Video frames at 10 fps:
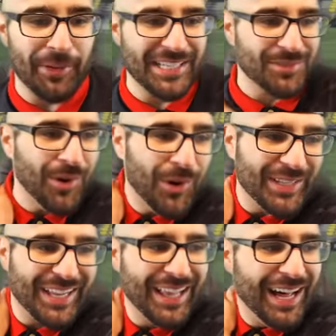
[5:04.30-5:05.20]
with his role at
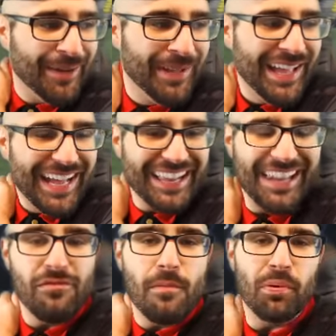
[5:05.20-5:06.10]
the club. A
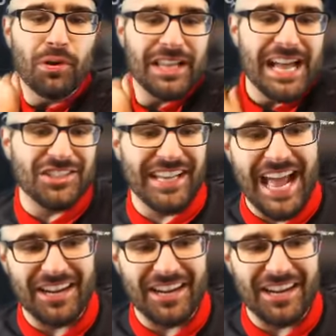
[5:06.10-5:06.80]
Liverpool legend